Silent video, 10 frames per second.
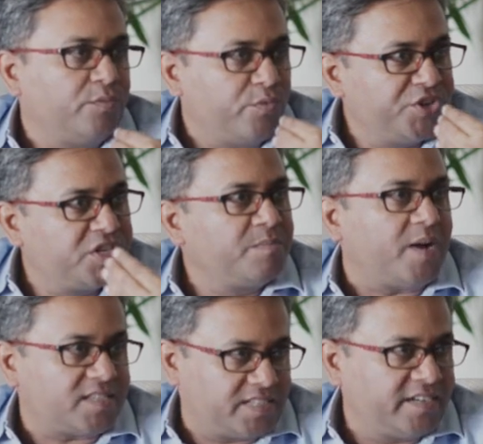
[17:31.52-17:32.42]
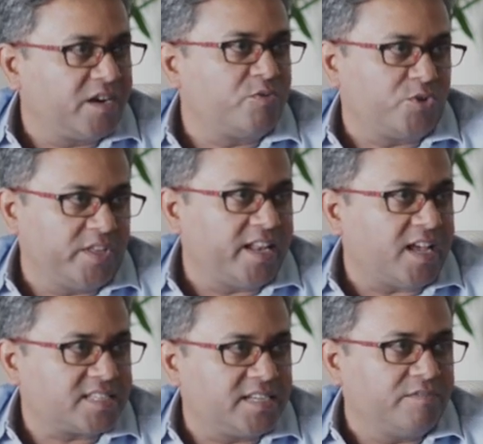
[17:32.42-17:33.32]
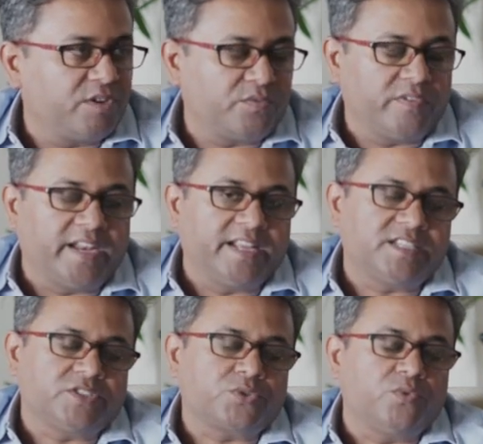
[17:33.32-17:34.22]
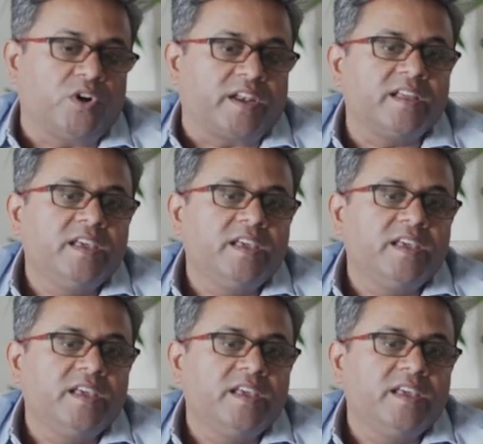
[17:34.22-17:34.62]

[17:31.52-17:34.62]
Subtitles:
the vision passing down to the last level of village and so on.